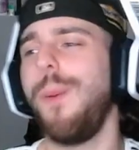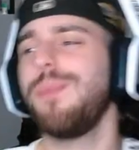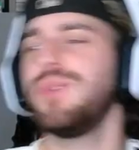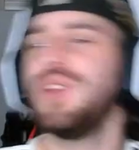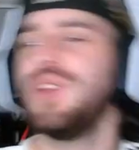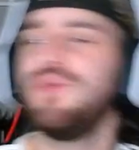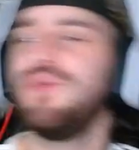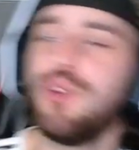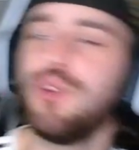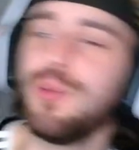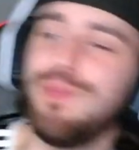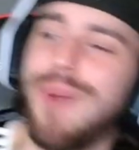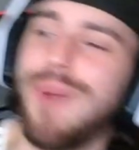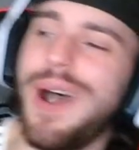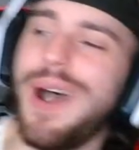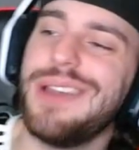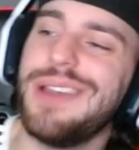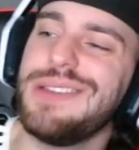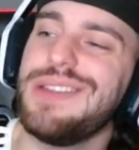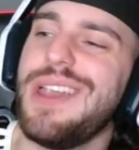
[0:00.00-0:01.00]
If you're
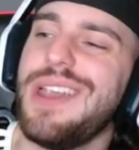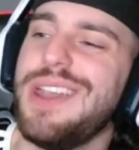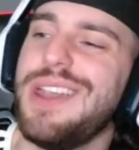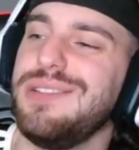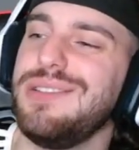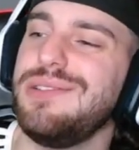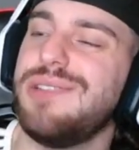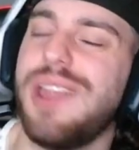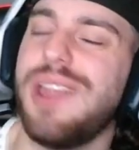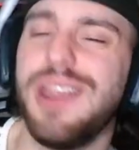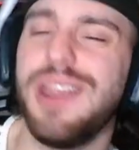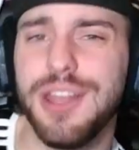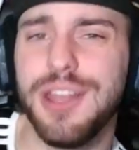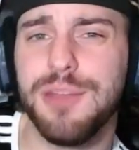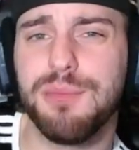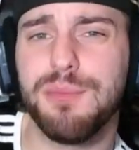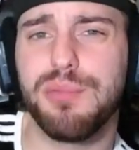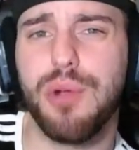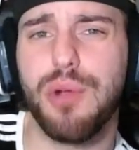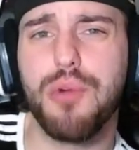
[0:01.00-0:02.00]
buying a dating
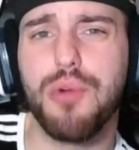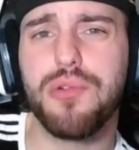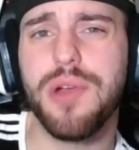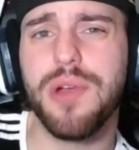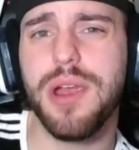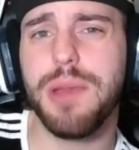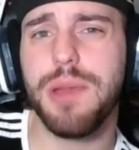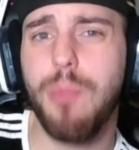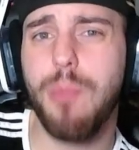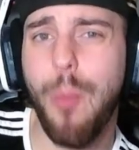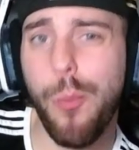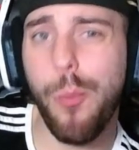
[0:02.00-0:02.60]
program,